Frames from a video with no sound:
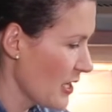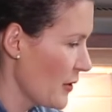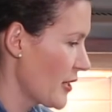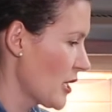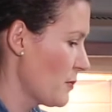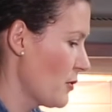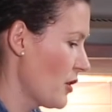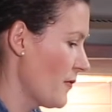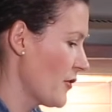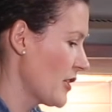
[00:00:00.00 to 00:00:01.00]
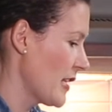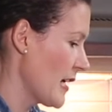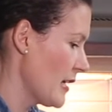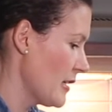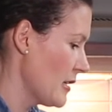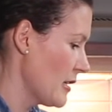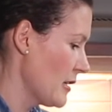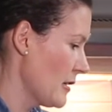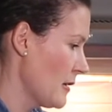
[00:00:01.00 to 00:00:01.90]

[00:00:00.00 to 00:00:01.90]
So we just put it on for a second.